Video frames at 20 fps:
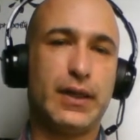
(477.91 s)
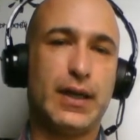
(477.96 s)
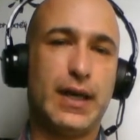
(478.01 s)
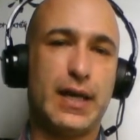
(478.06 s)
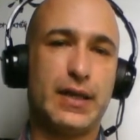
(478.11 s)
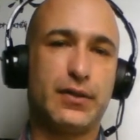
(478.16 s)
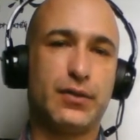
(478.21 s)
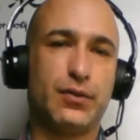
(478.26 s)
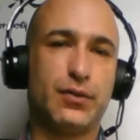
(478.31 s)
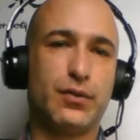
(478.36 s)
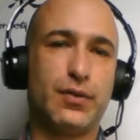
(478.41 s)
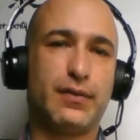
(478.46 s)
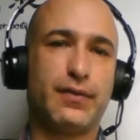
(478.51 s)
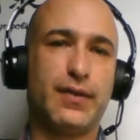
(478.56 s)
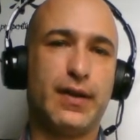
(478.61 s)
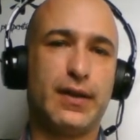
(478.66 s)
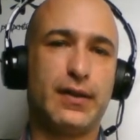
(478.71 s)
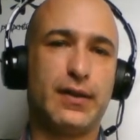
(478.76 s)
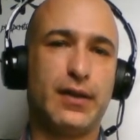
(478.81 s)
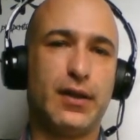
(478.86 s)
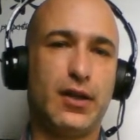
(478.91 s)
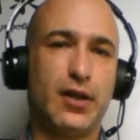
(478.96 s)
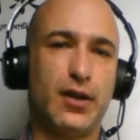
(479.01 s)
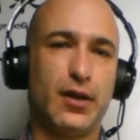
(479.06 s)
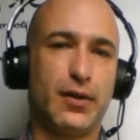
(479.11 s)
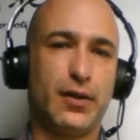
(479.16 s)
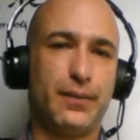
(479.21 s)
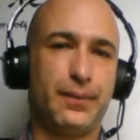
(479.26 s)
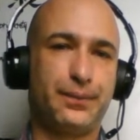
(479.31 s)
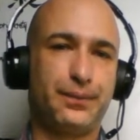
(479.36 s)
has to defend
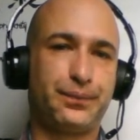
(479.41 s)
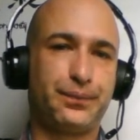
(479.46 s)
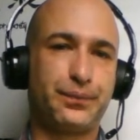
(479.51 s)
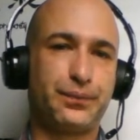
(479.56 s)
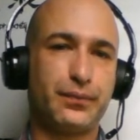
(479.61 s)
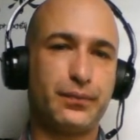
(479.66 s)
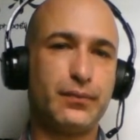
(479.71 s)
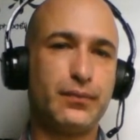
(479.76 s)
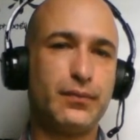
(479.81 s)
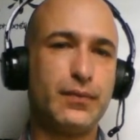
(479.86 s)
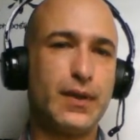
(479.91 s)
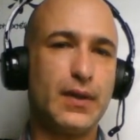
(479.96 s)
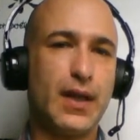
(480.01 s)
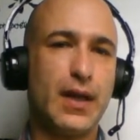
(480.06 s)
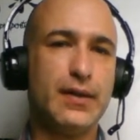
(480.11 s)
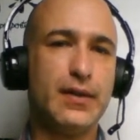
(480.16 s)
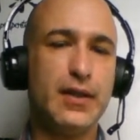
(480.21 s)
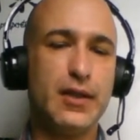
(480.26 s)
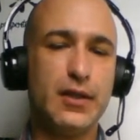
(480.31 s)
here. And